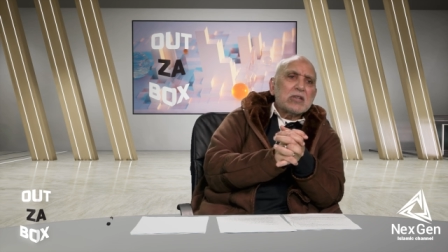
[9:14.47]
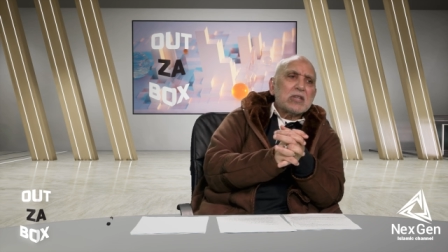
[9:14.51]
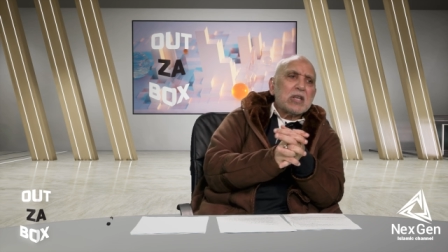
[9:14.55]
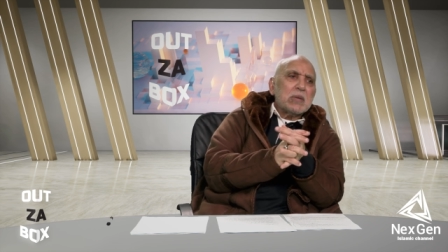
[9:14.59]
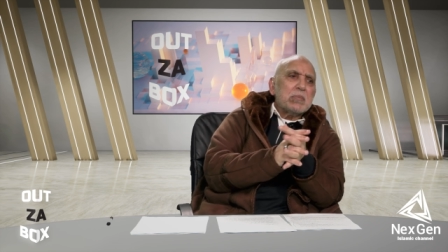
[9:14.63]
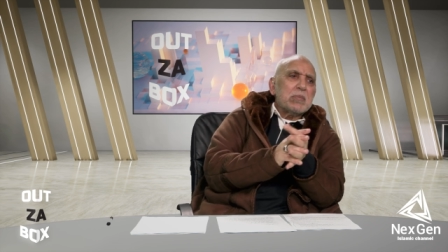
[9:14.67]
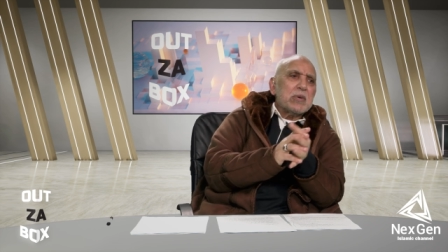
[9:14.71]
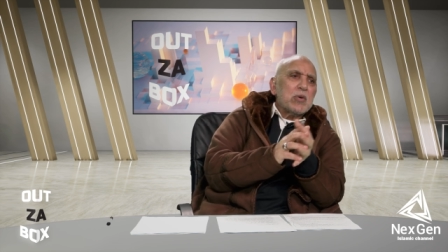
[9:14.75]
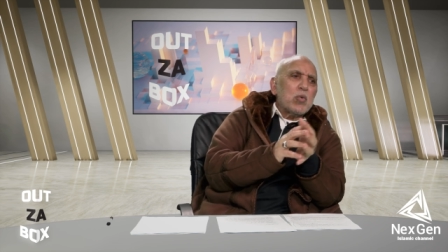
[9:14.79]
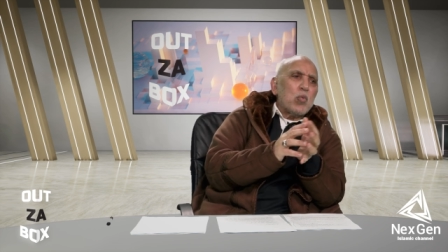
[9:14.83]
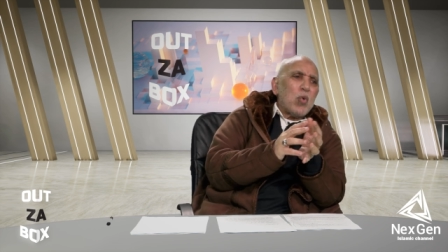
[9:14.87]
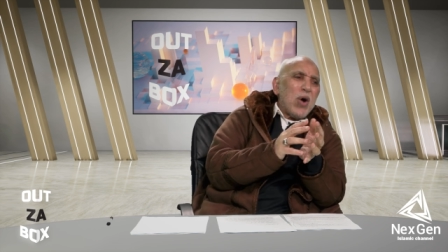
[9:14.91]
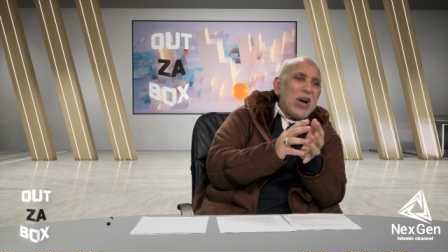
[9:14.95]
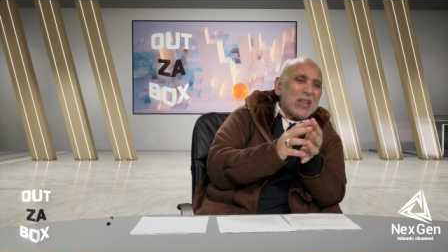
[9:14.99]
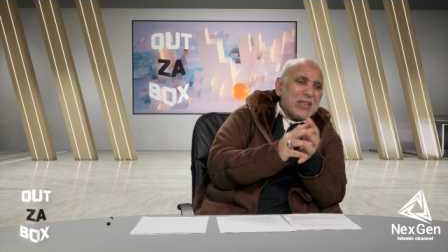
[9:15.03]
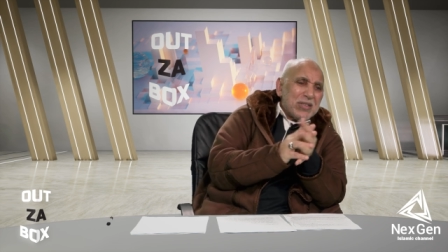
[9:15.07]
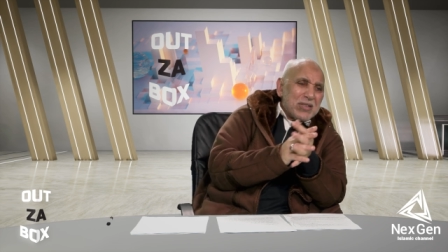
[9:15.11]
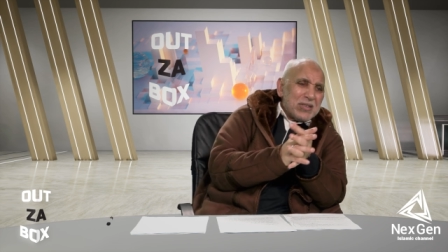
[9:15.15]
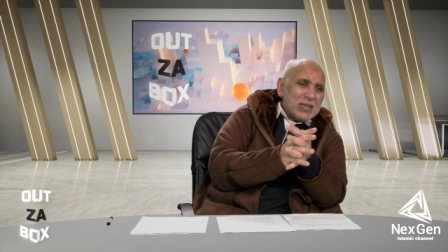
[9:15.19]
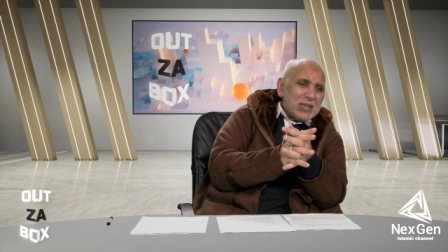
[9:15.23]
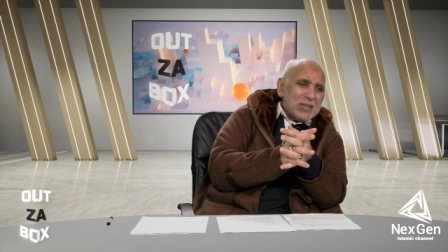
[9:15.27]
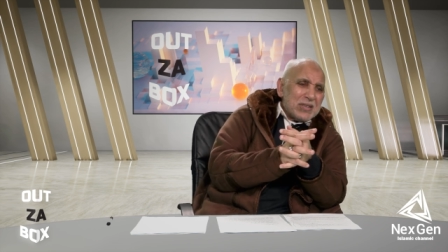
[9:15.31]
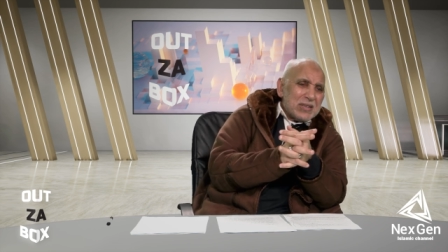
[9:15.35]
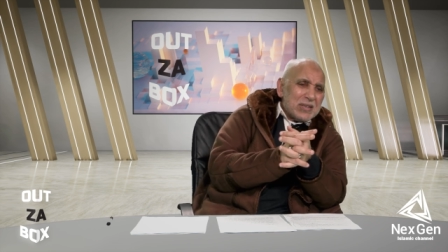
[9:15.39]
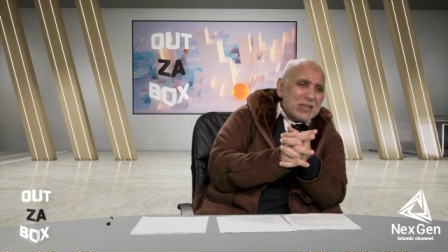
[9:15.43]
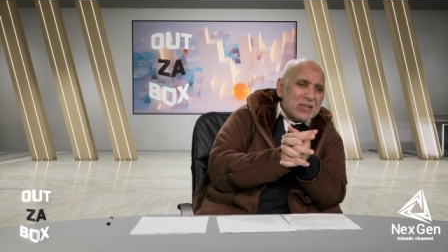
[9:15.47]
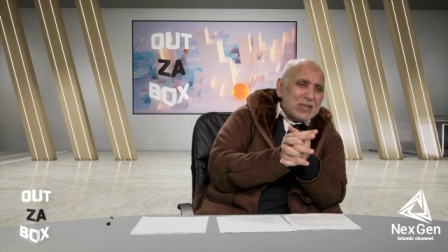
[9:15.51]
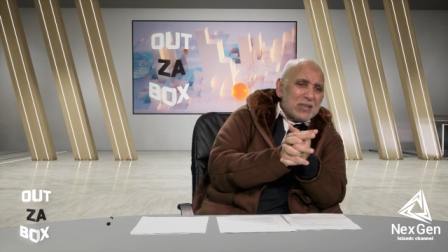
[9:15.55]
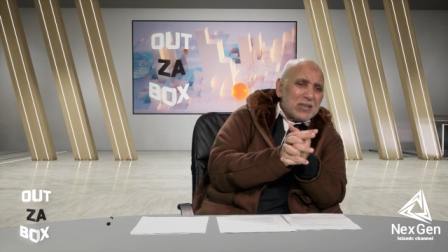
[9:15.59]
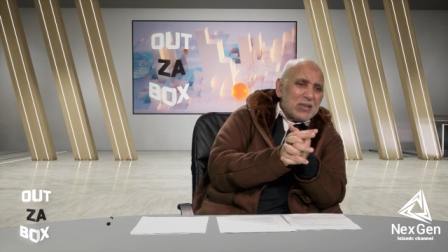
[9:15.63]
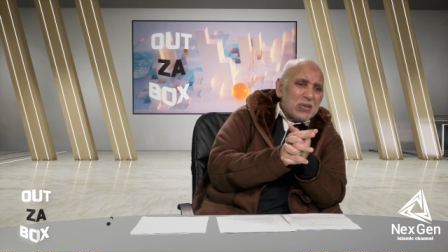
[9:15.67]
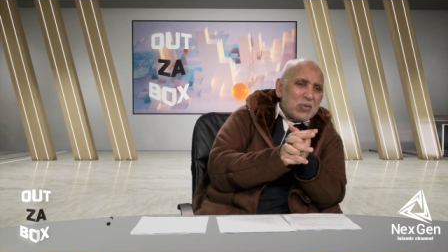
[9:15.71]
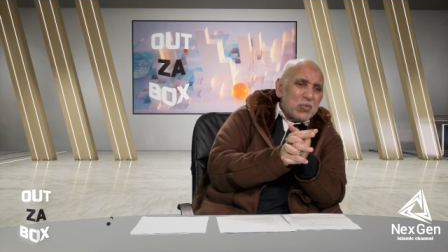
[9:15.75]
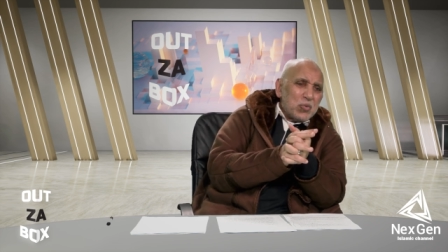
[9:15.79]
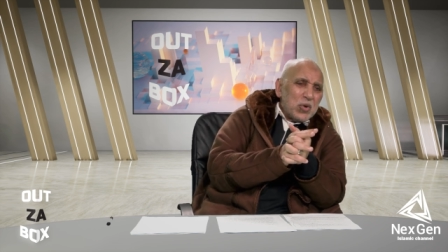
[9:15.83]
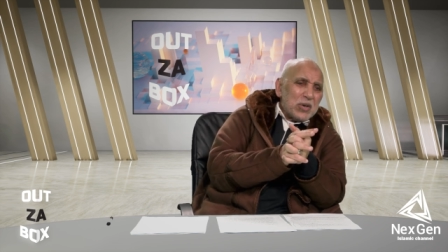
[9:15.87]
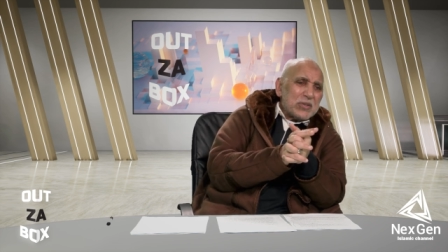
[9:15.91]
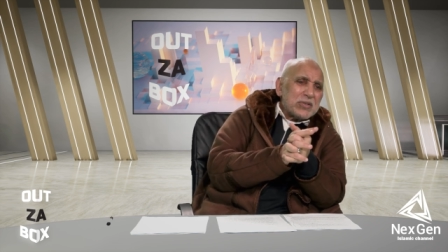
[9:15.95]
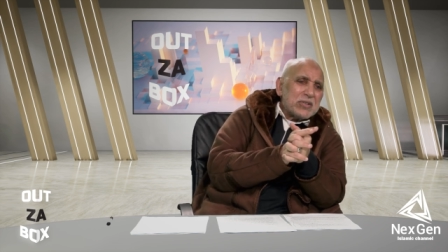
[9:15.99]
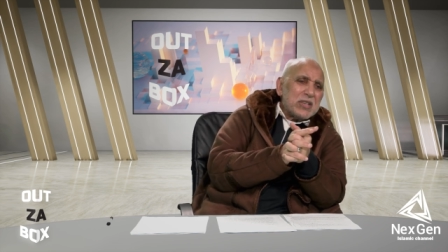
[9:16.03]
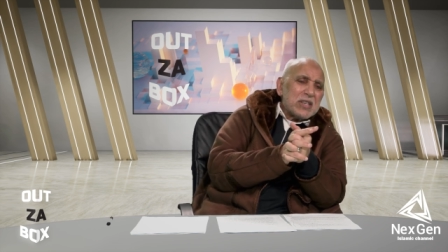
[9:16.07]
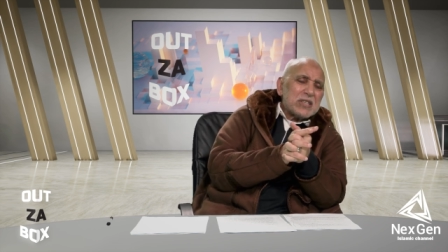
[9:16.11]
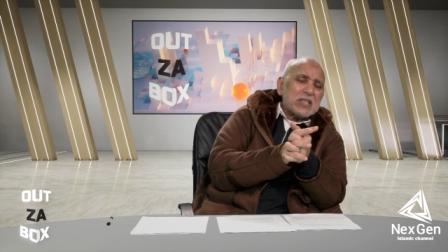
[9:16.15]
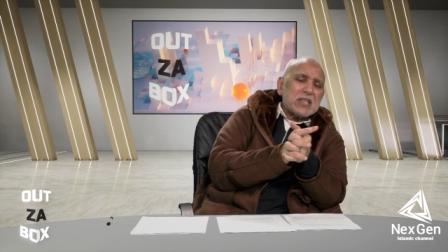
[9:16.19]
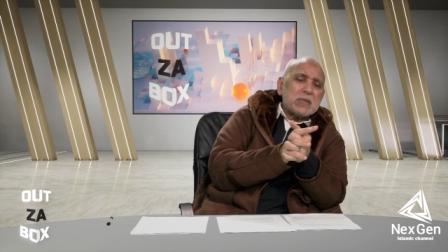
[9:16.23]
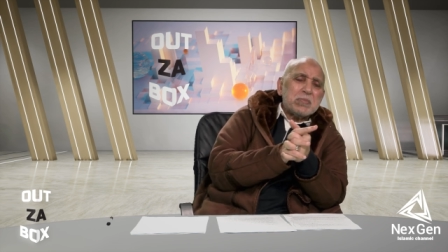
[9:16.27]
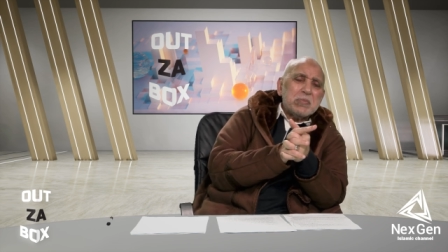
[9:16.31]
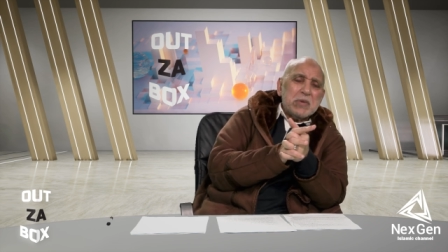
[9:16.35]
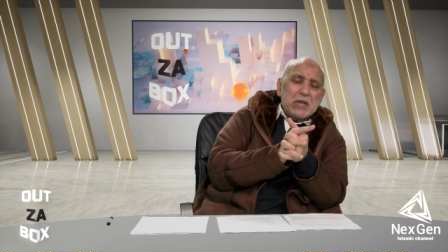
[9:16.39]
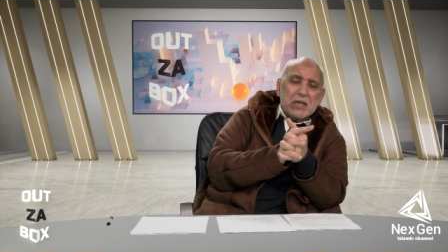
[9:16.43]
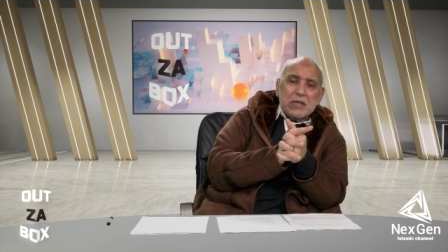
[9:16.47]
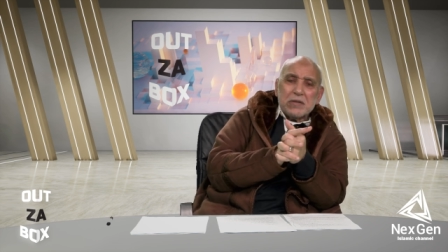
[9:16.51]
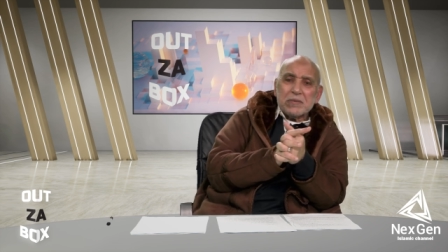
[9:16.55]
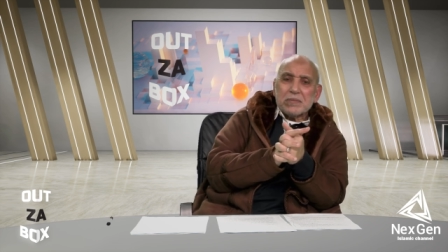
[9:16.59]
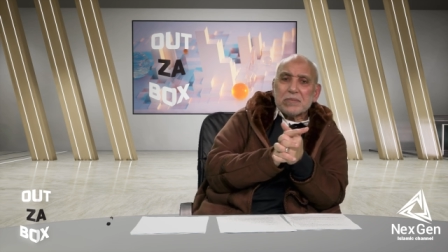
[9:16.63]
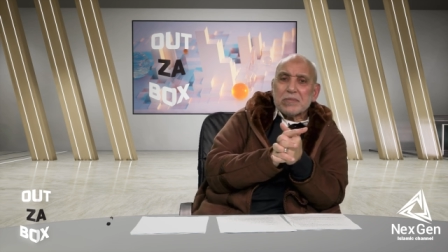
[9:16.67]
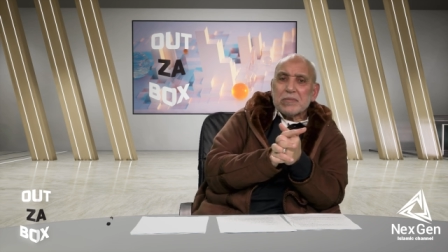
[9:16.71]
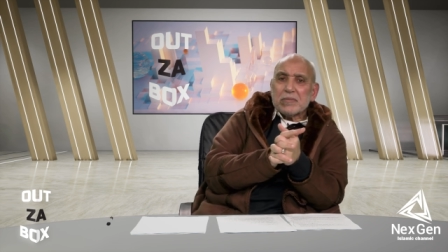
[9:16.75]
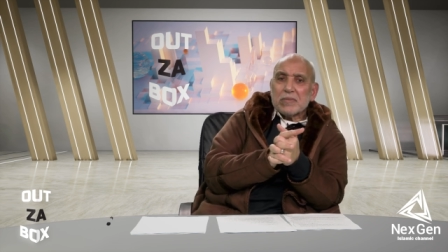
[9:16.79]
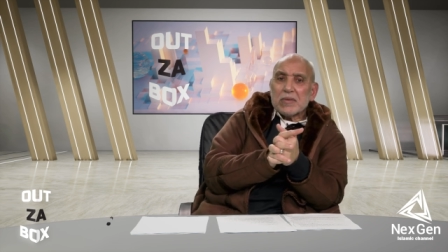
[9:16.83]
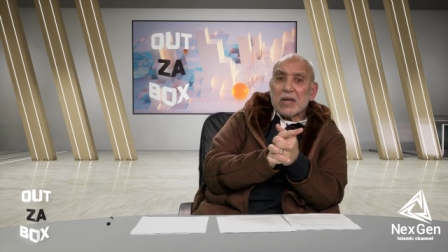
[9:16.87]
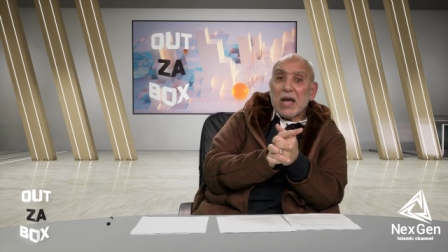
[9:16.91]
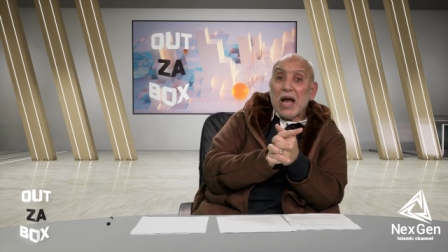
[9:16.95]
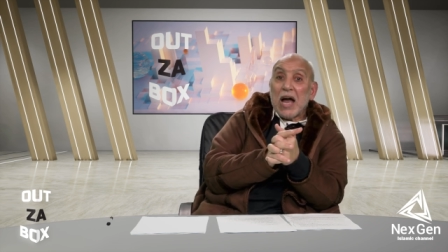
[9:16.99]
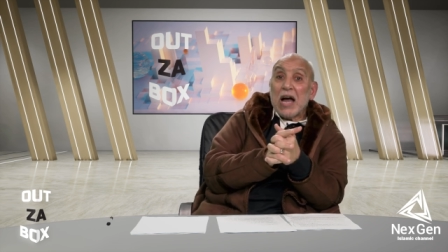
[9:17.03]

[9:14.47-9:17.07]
You tell me, what? What does it mean?